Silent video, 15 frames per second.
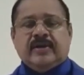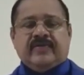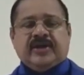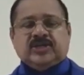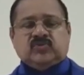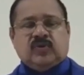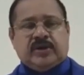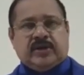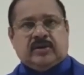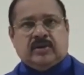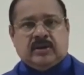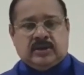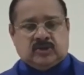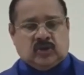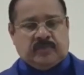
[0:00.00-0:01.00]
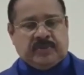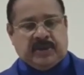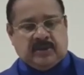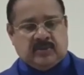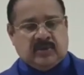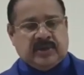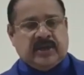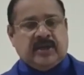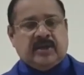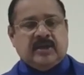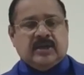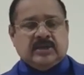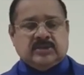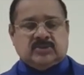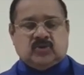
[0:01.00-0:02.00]
That is one topic.
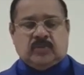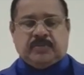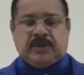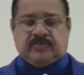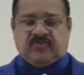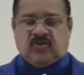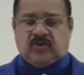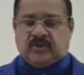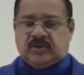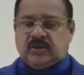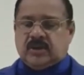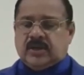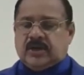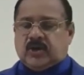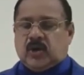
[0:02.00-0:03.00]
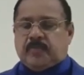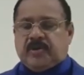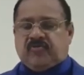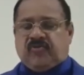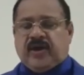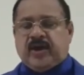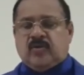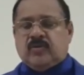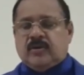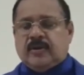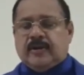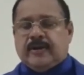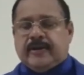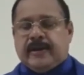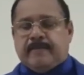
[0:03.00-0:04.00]
Topic 4. Topic 5,
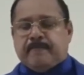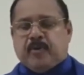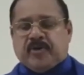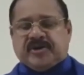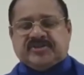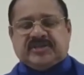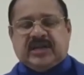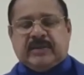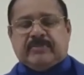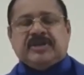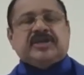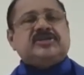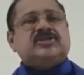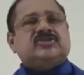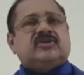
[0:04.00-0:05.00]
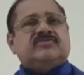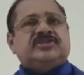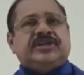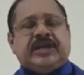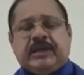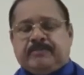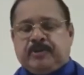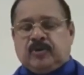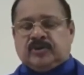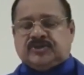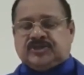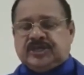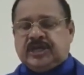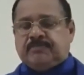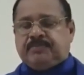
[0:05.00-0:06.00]
importance and limitations of GDP or
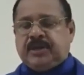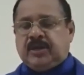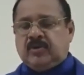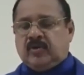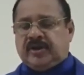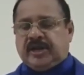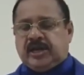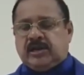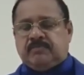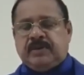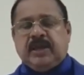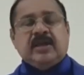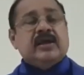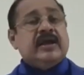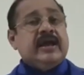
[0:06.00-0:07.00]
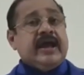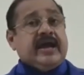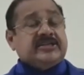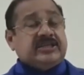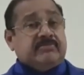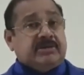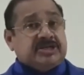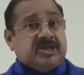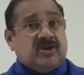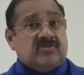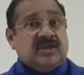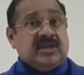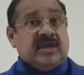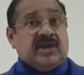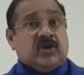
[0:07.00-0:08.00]
GNP or NNP as a measure of
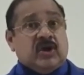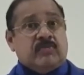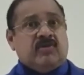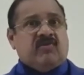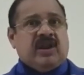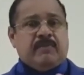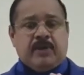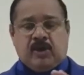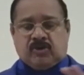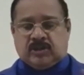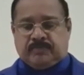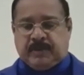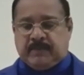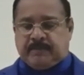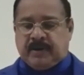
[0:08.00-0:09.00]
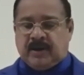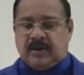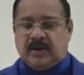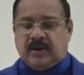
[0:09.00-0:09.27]
the economic well-being of the people.